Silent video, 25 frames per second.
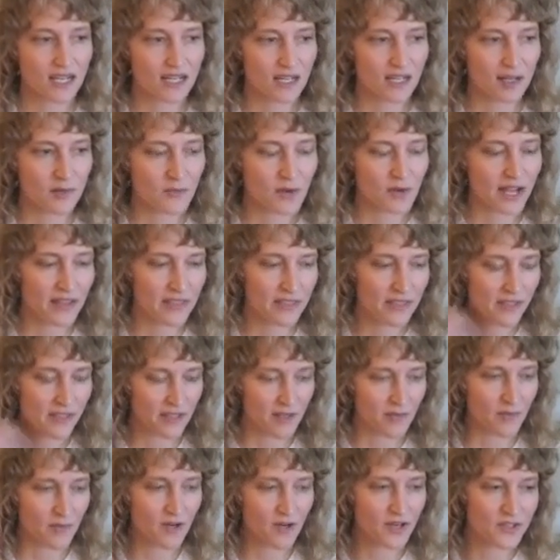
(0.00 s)
I think
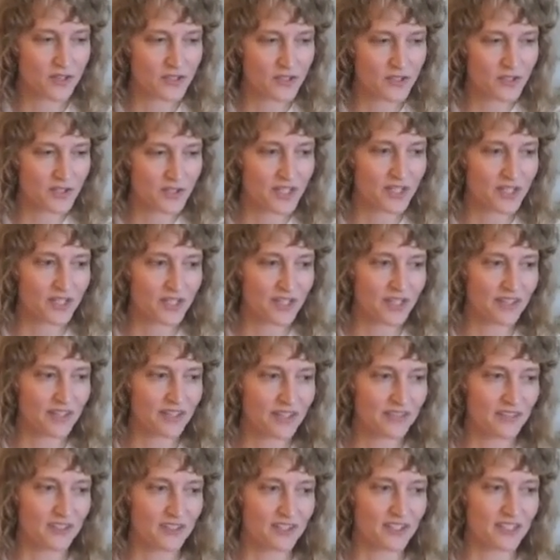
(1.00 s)
I'm also hearing
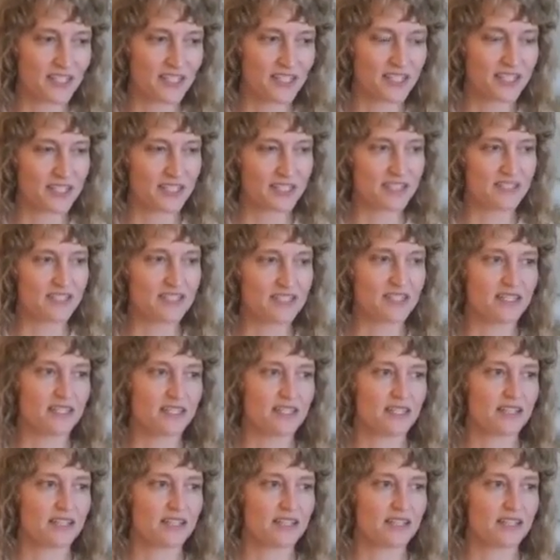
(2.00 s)
that there is